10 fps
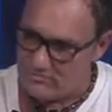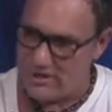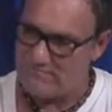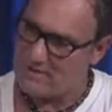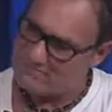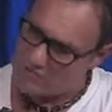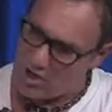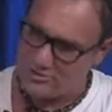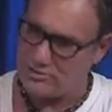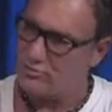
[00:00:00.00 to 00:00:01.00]
I've
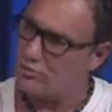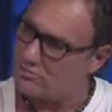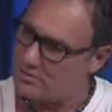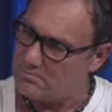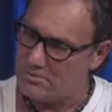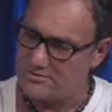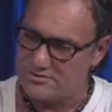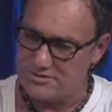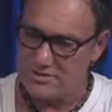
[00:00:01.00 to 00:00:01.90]
talked to you a little bit about this,